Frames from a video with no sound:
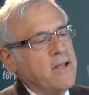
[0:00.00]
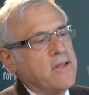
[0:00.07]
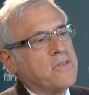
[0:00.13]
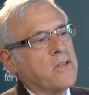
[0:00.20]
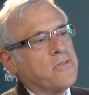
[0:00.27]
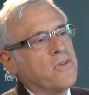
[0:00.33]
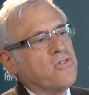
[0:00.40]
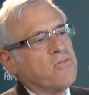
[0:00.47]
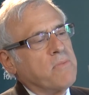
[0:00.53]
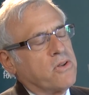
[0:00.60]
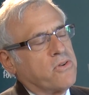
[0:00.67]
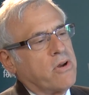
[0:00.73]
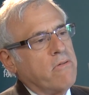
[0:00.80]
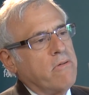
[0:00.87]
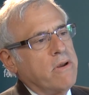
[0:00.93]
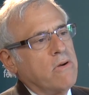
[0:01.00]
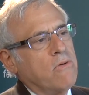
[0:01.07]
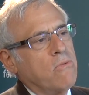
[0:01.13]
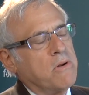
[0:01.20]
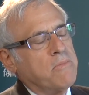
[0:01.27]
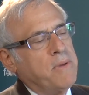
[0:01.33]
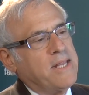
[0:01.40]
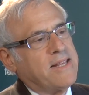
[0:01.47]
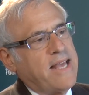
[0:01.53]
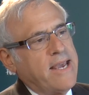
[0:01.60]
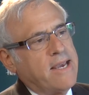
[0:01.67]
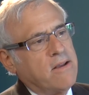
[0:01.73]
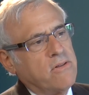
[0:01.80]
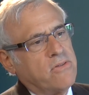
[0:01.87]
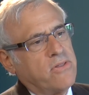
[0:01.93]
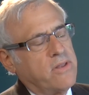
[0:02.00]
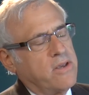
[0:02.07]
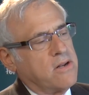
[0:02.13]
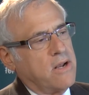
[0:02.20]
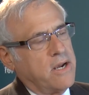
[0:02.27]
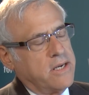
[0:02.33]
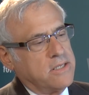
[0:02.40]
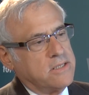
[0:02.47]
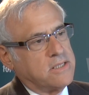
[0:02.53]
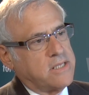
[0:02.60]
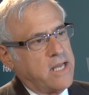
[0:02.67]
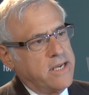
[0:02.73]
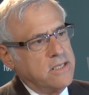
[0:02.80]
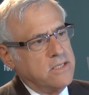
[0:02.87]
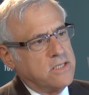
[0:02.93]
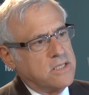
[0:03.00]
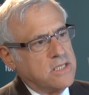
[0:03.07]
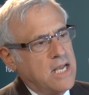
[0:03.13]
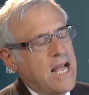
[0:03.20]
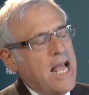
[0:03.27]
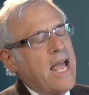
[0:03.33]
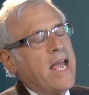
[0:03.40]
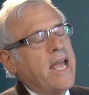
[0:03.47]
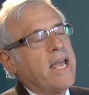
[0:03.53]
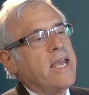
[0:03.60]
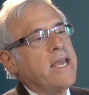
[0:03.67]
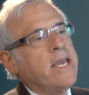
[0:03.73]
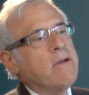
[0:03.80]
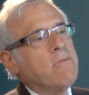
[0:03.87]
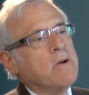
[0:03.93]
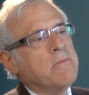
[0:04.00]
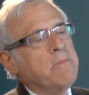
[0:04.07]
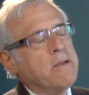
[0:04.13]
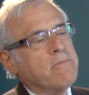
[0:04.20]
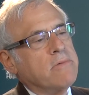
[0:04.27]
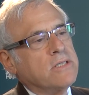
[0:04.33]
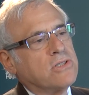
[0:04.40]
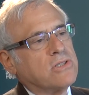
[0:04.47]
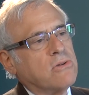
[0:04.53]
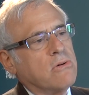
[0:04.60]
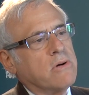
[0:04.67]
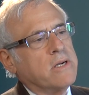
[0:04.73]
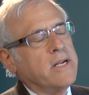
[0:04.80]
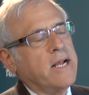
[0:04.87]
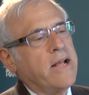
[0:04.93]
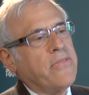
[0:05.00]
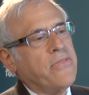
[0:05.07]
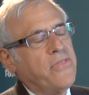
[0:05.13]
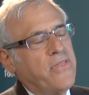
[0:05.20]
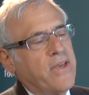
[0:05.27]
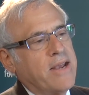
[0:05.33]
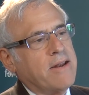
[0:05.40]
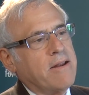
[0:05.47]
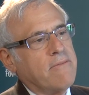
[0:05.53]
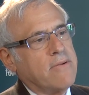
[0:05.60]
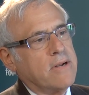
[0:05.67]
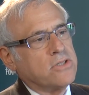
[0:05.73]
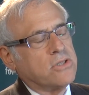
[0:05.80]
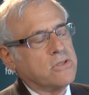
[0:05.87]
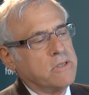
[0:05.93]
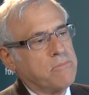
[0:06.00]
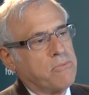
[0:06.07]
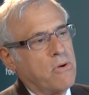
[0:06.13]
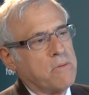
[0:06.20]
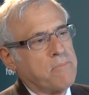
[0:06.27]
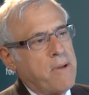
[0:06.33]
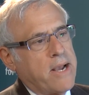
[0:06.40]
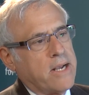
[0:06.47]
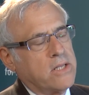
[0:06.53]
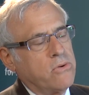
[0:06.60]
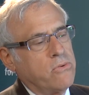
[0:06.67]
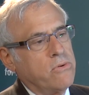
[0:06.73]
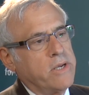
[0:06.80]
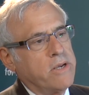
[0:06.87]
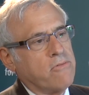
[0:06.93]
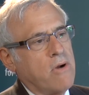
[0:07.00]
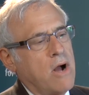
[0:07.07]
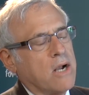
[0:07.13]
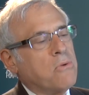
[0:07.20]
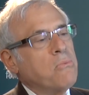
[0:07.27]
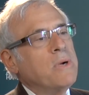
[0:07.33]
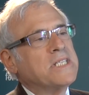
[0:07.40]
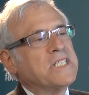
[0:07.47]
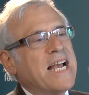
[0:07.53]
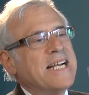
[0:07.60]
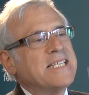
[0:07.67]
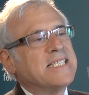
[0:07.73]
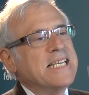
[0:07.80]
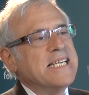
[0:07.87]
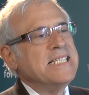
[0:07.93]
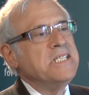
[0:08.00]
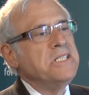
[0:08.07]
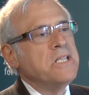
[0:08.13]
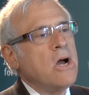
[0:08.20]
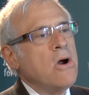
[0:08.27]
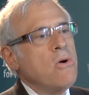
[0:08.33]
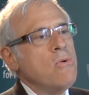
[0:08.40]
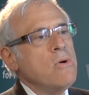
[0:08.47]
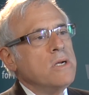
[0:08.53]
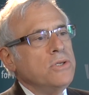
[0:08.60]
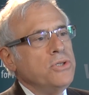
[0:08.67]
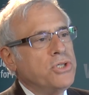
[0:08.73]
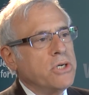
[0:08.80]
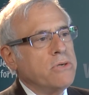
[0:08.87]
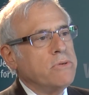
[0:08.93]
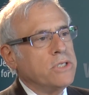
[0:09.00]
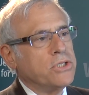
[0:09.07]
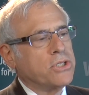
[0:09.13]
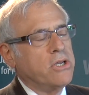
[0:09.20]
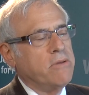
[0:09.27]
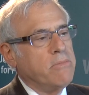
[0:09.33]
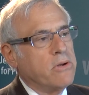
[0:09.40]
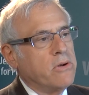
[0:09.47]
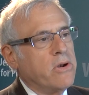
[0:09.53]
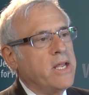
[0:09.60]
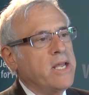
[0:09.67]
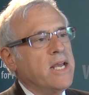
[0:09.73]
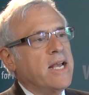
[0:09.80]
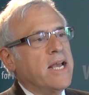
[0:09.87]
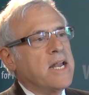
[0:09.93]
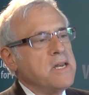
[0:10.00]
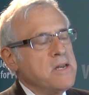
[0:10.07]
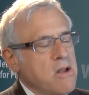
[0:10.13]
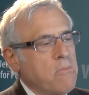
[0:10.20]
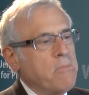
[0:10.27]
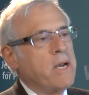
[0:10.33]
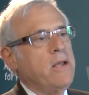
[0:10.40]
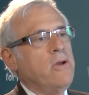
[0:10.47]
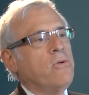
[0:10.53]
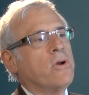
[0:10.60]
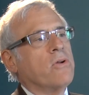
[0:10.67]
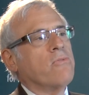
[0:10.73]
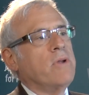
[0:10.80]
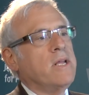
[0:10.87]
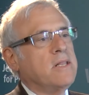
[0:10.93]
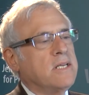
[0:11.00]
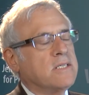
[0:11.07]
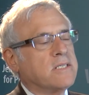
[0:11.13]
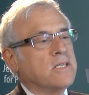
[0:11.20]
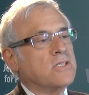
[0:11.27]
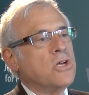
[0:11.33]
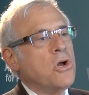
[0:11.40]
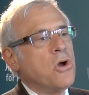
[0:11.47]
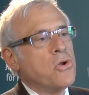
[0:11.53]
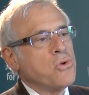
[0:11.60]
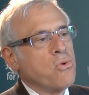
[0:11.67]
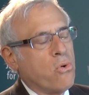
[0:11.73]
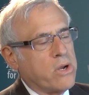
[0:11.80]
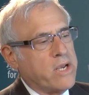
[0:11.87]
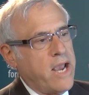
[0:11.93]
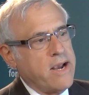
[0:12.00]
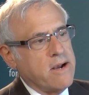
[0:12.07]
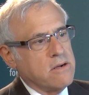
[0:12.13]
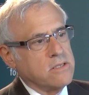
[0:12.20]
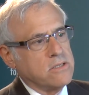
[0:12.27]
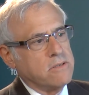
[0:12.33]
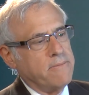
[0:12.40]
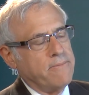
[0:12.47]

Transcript: that this material would be taken to the United States, it would be restored, and then eventually brought back to Iraq, which has no Jewish community and nobody who can read these things nor cares.